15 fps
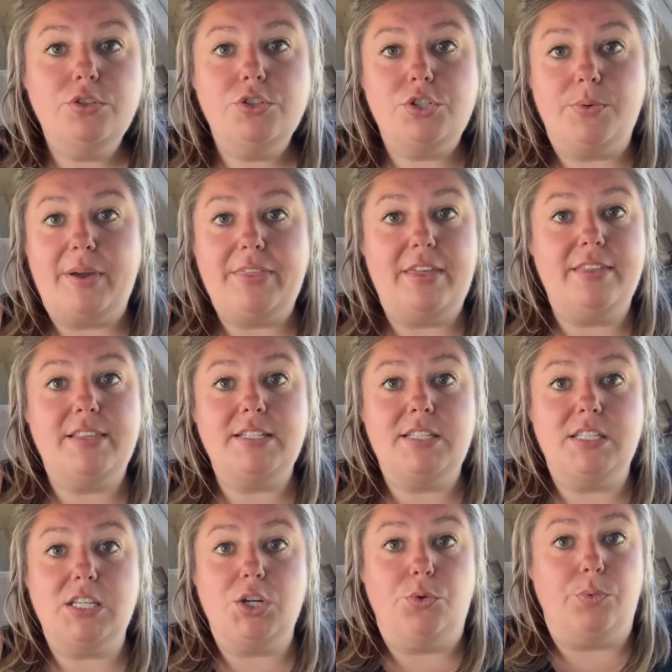So I think this
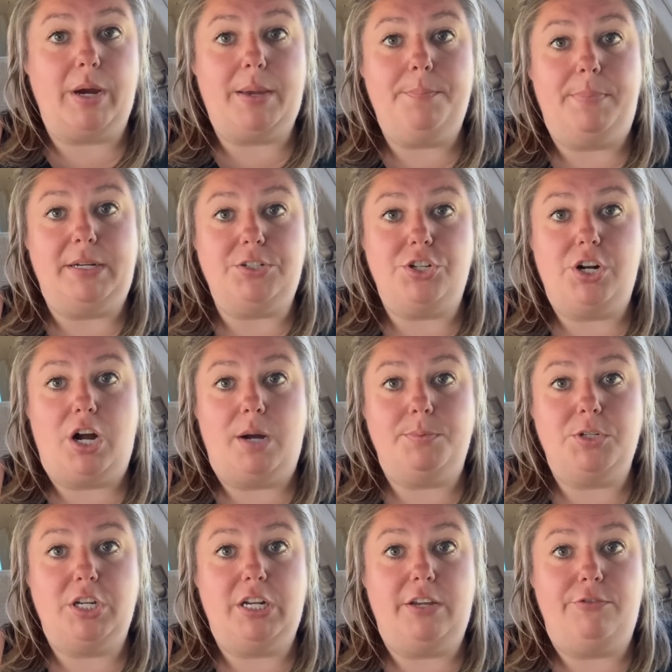is a great budget
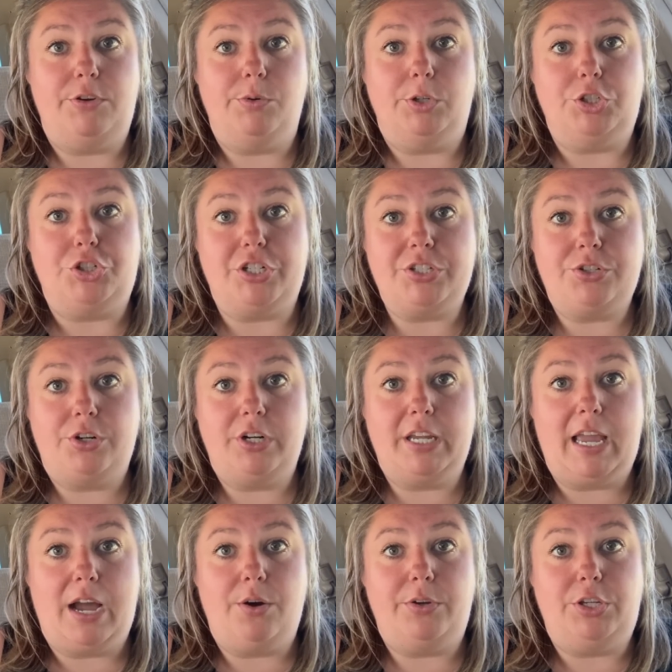option if you are just starting
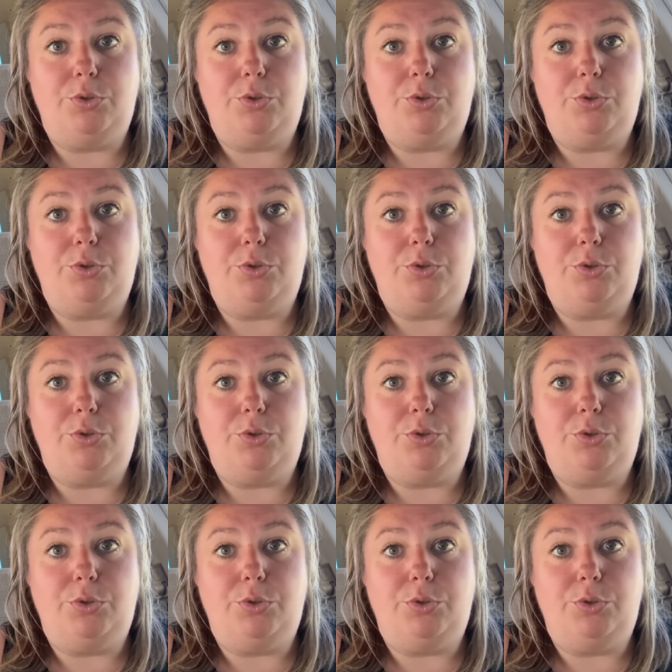out.